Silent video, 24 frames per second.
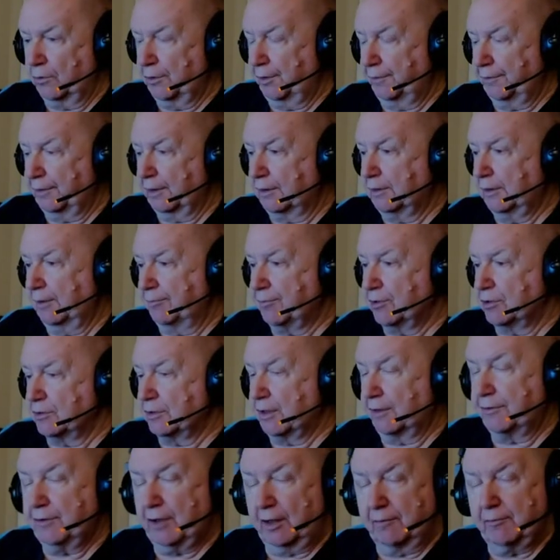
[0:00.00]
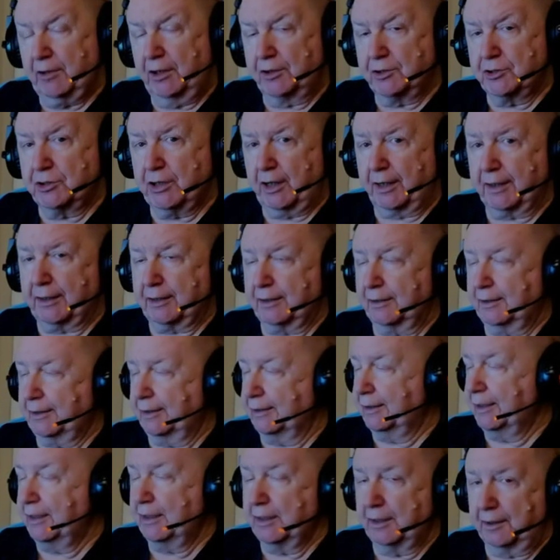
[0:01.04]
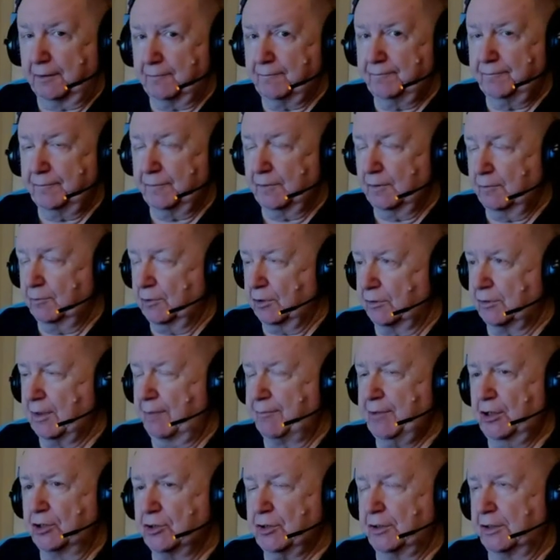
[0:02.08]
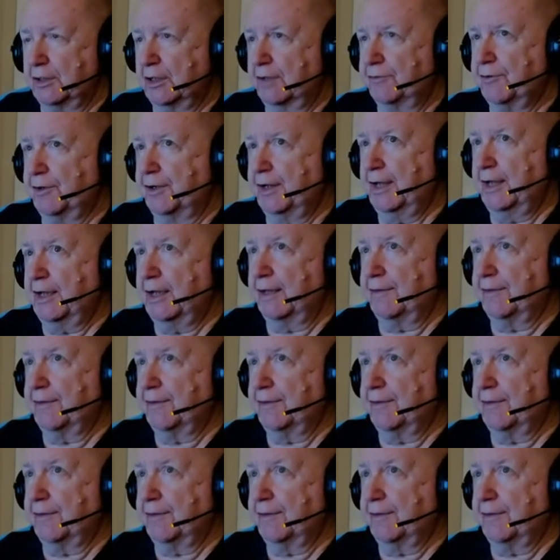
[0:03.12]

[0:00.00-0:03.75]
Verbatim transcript: the clippers, I thought I'm gonna check again because I mentioned the other day that